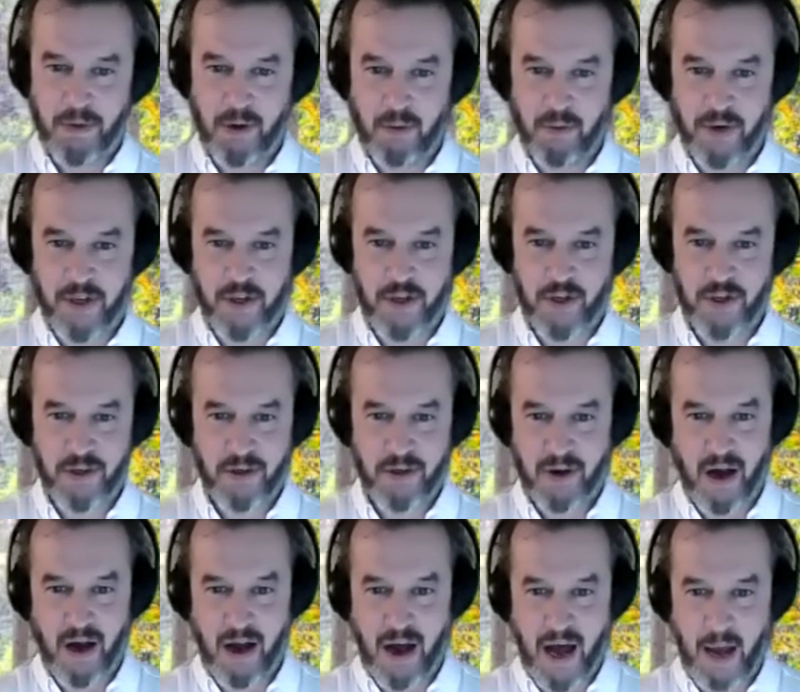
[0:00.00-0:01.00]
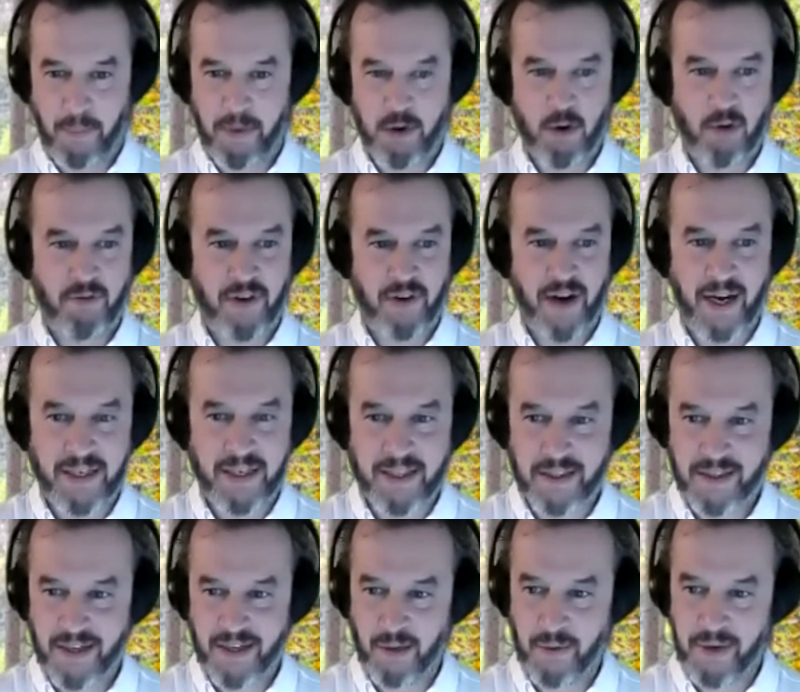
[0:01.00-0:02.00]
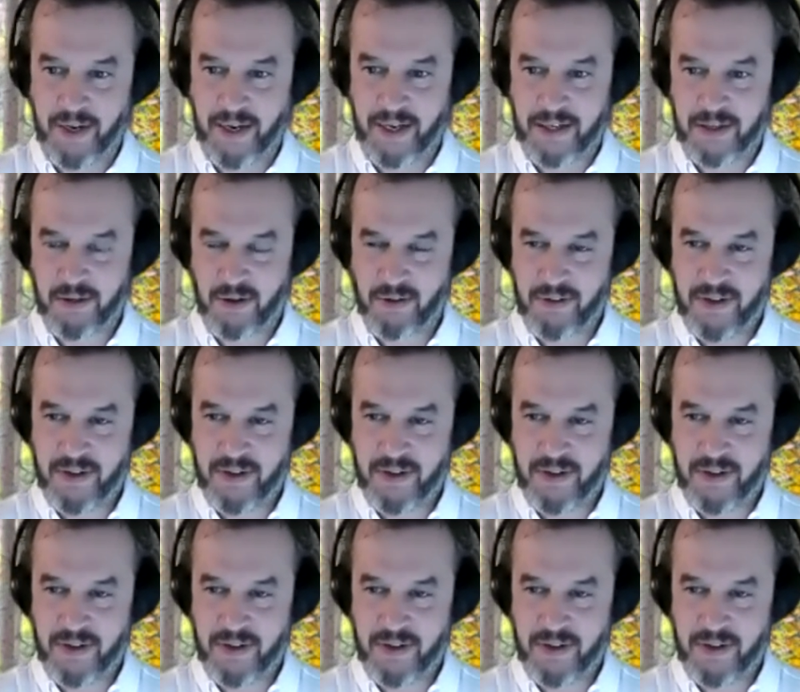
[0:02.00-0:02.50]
but which happen overnight nowadays.